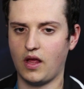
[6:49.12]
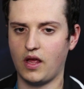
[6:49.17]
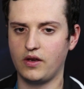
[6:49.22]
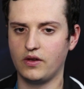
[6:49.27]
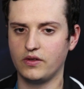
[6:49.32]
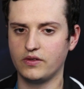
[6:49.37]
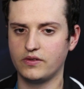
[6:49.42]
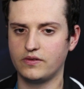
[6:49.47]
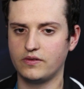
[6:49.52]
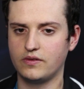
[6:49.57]
I
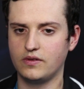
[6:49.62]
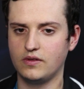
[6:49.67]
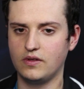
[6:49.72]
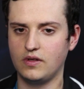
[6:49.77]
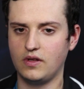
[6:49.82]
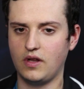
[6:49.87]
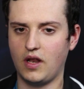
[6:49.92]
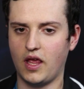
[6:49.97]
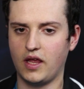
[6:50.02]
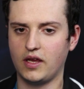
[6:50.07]
don't
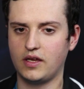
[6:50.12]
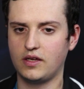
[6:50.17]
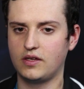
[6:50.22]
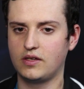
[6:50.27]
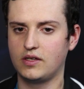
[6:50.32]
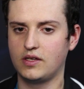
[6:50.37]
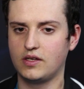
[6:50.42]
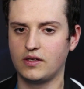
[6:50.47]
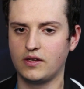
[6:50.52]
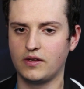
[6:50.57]
like
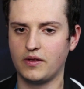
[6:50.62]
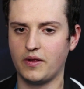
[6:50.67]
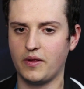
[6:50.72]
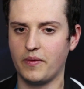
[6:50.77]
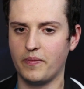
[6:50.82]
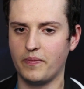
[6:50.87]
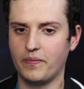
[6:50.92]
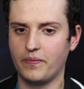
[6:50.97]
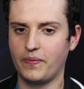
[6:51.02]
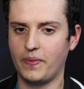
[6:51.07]

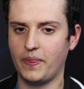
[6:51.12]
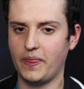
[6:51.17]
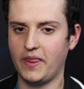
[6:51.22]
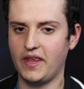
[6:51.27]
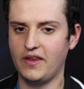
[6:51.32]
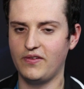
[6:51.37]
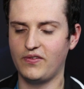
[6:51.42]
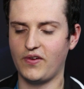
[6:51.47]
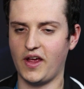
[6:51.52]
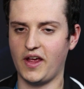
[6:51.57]

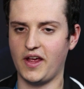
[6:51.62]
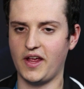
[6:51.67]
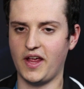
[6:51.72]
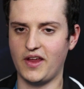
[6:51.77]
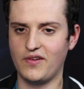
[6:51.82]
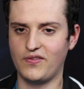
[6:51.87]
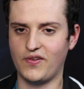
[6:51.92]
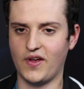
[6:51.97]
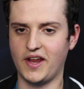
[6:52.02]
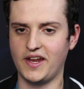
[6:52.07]
if I
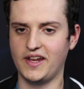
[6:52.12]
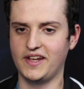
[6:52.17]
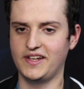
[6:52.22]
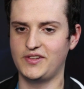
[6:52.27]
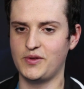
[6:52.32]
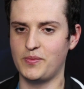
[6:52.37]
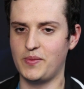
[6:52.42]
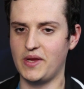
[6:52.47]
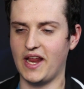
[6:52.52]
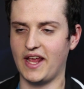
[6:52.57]
if I
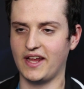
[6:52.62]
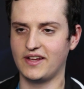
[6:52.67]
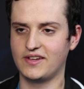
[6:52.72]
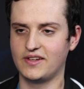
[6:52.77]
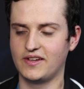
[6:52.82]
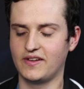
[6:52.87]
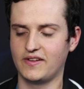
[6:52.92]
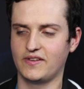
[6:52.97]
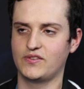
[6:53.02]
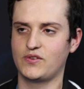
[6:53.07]
need to be like
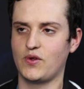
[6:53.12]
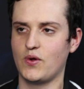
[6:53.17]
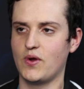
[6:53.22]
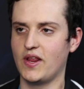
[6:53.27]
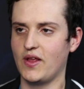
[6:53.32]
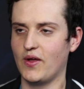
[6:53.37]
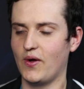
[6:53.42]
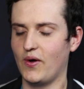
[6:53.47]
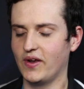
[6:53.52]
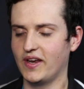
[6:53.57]

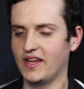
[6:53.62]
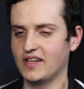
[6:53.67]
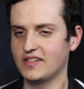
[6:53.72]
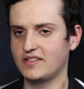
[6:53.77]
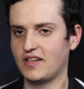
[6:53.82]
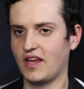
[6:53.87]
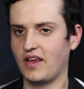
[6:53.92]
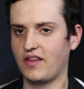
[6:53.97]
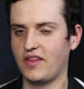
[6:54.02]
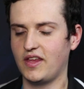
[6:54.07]
truly
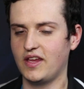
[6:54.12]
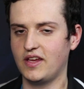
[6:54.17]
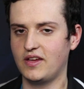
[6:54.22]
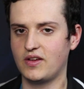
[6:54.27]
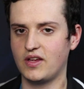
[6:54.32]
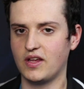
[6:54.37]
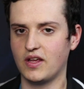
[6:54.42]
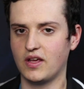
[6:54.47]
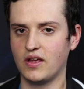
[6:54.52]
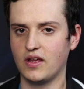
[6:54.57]
honest. I think
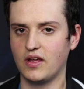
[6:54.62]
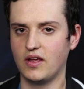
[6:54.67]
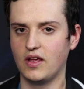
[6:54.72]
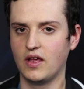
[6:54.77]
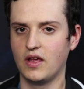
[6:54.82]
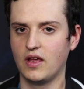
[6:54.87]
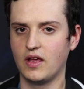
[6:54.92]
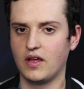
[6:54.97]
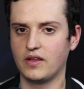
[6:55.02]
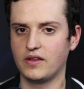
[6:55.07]
uh,
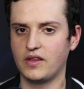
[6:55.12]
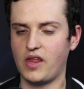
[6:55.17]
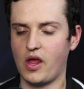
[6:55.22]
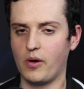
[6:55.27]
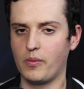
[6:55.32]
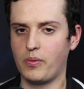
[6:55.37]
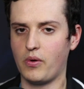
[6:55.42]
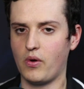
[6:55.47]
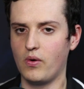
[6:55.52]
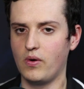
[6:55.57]

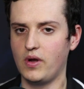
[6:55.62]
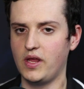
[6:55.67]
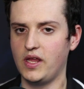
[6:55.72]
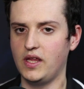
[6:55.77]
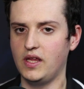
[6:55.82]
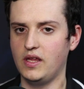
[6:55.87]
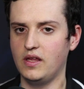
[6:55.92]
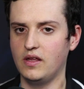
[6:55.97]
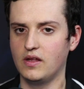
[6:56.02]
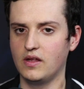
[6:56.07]
they'll
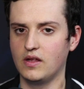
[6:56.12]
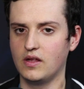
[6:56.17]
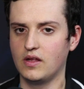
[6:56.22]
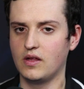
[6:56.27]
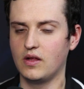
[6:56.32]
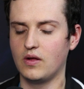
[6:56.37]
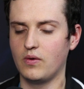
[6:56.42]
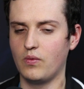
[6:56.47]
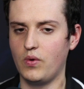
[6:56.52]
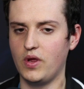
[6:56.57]
probably
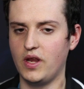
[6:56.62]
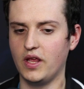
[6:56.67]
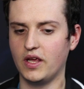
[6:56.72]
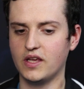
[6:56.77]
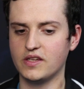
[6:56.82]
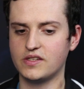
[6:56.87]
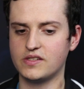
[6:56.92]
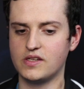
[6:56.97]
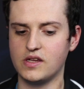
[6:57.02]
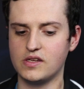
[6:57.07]
win
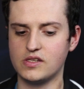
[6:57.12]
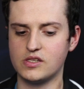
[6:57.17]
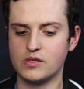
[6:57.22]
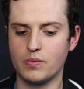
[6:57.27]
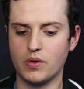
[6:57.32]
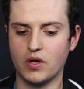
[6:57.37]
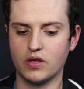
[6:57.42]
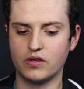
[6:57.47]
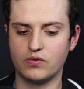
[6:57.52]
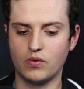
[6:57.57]
against us,
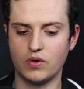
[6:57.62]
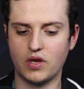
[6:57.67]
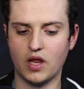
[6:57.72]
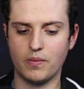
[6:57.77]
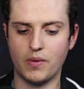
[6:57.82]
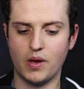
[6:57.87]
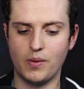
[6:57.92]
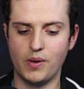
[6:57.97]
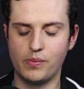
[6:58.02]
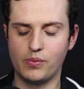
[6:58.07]
but we
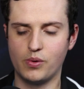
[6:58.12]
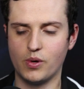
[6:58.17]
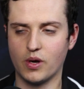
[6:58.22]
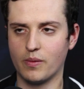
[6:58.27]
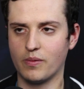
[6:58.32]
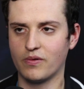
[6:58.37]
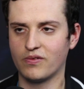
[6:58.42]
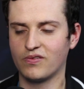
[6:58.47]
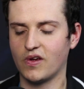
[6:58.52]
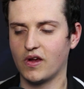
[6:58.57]
can maybe put
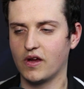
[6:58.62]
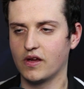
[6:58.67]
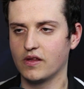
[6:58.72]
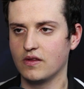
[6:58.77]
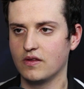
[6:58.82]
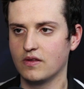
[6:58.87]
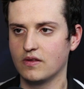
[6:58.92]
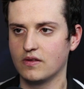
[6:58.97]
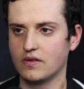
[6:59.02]
up a fight.